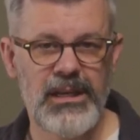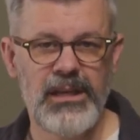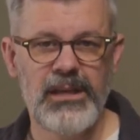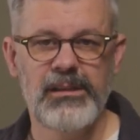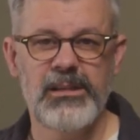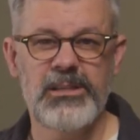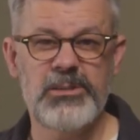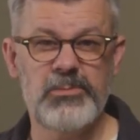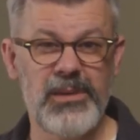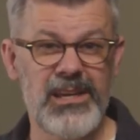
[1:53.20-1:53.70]

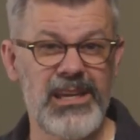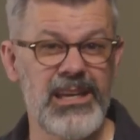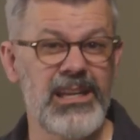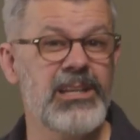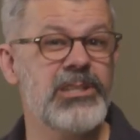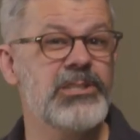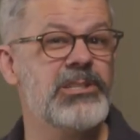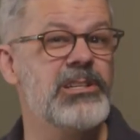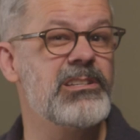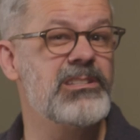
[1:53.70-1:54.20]
Let's begin
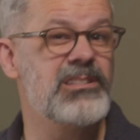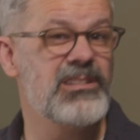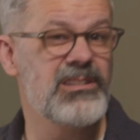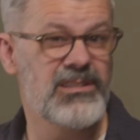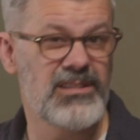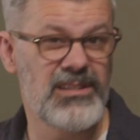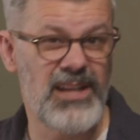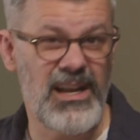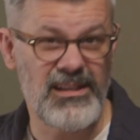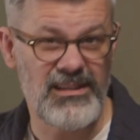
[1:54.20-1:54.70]
in
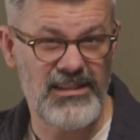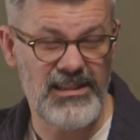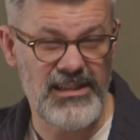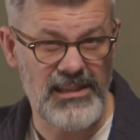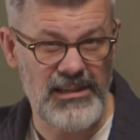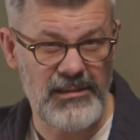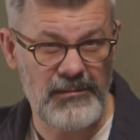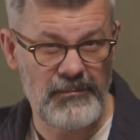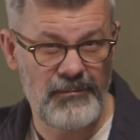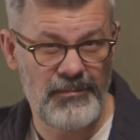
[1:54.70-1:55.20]
Genesis
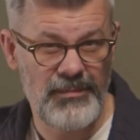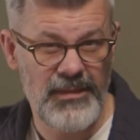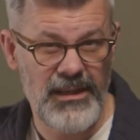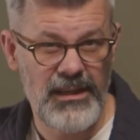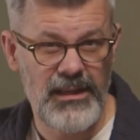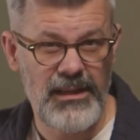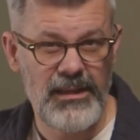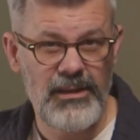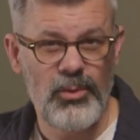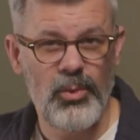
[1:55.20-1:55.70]
19,
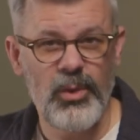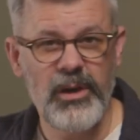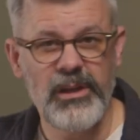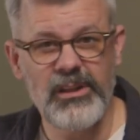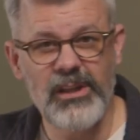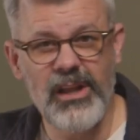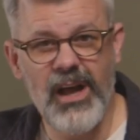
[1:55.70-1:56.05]
when